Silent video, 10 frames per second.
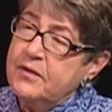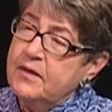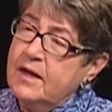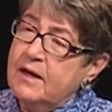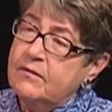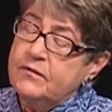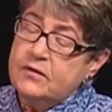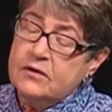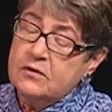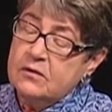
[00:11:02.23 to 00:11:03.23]

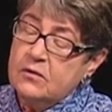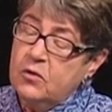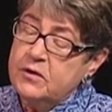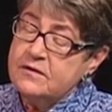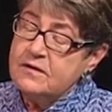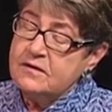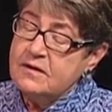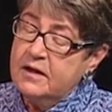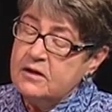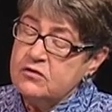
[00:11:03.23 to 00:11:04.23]
theft or
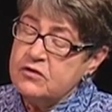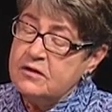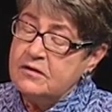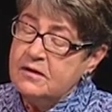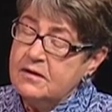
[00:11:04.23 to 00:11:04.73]
seduction,